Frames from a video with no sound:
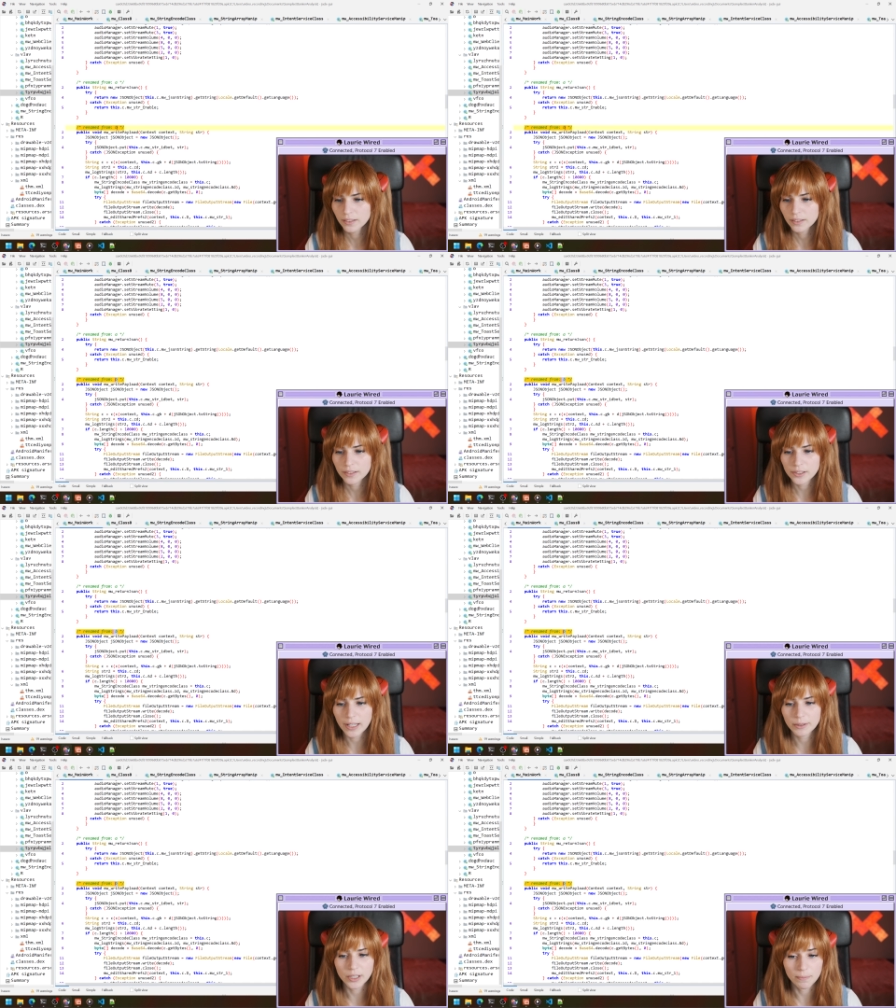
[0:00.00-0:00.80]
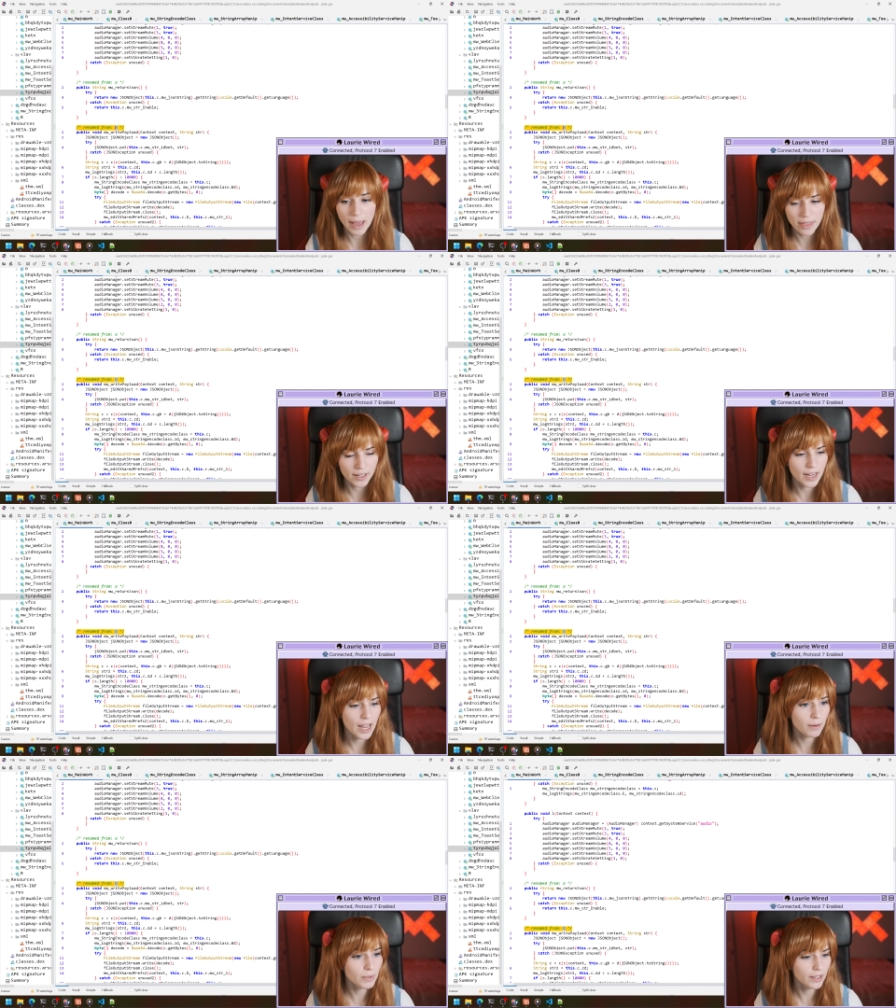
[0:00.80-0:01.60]
So that was our method
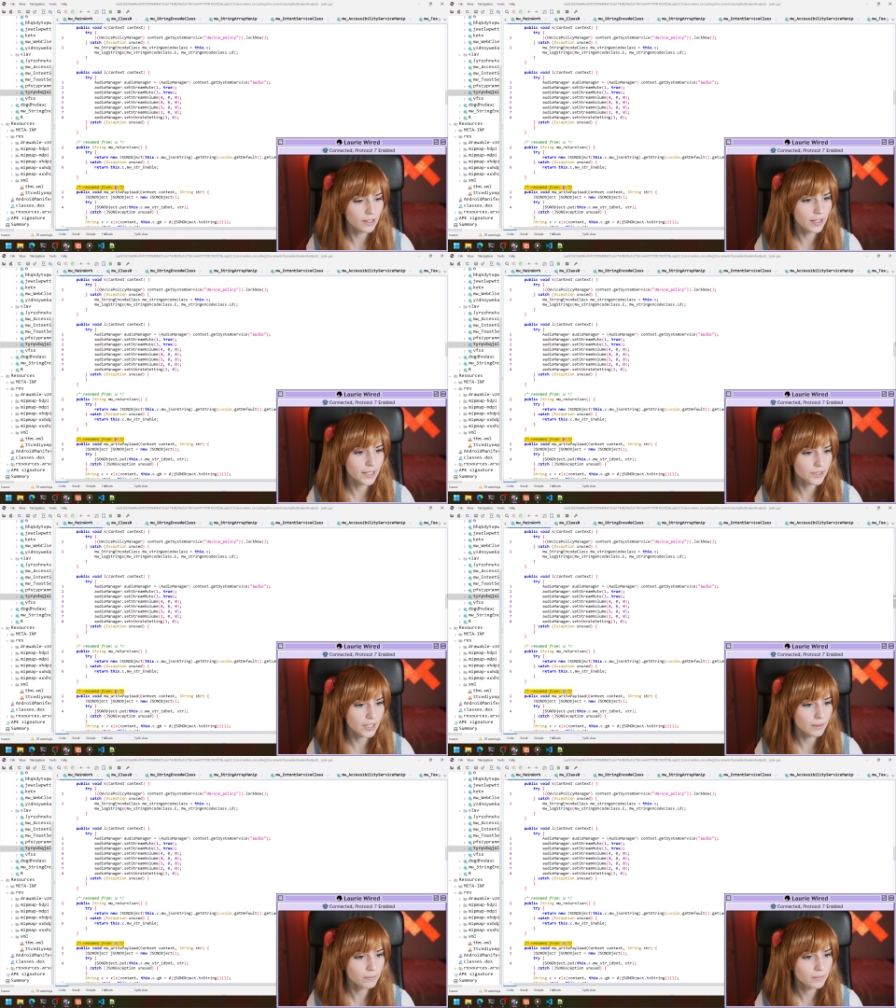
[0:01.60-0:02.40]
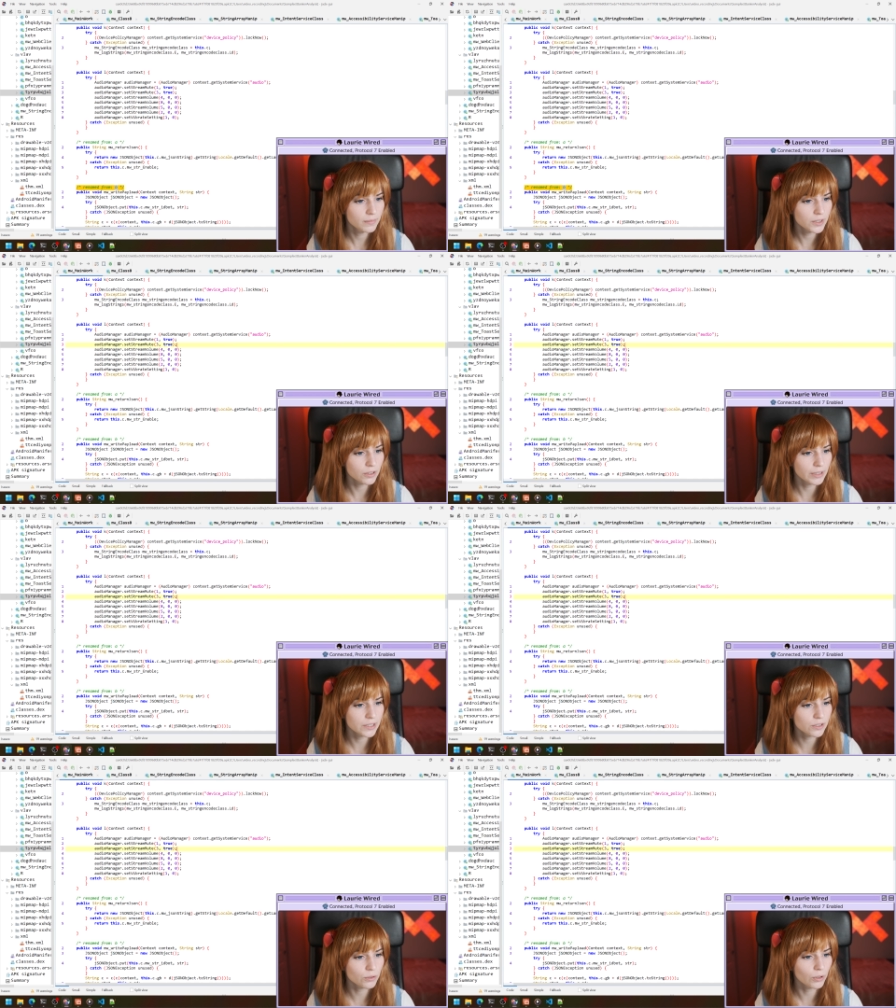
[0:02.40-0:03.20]
name, not the class name. So let's
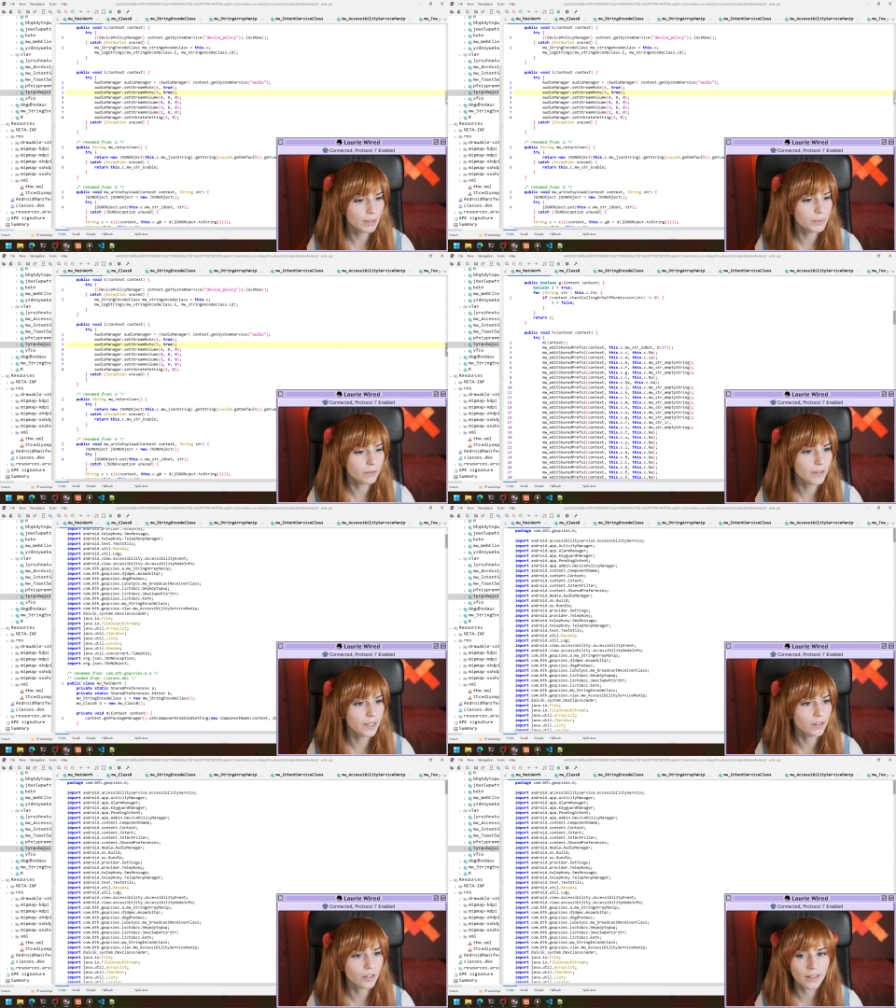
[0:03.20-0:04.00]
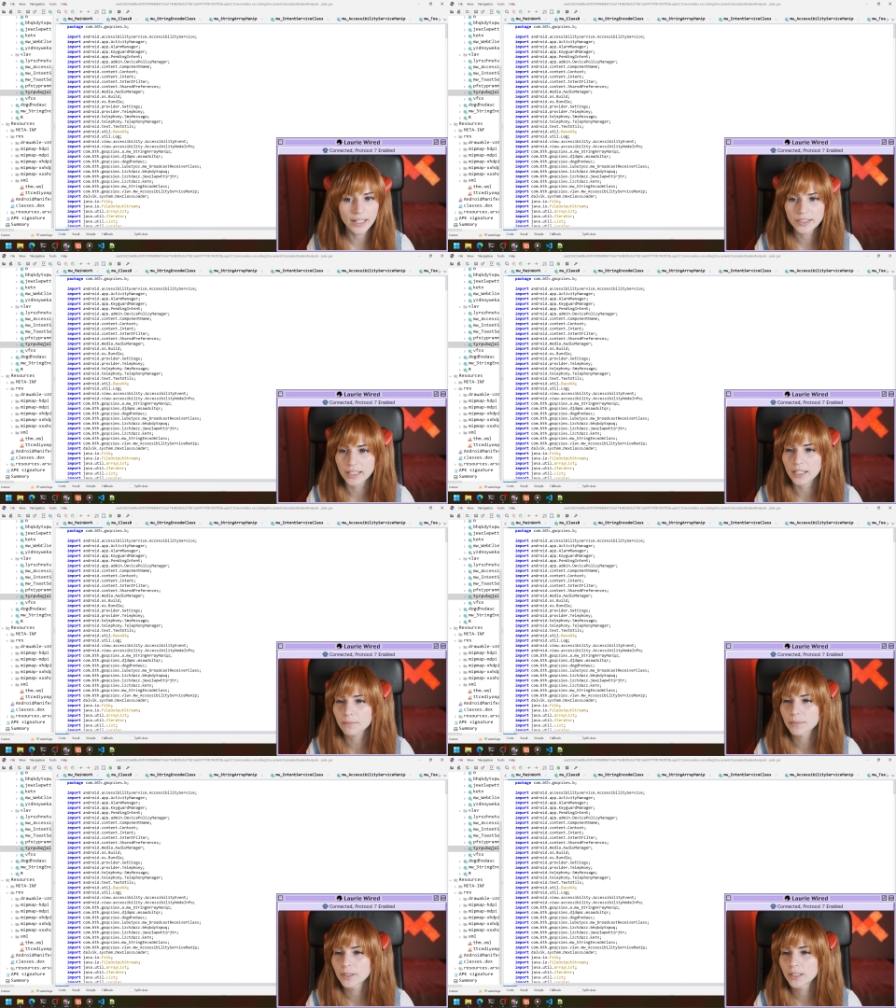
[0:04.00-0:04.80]
scroll up to find our class name.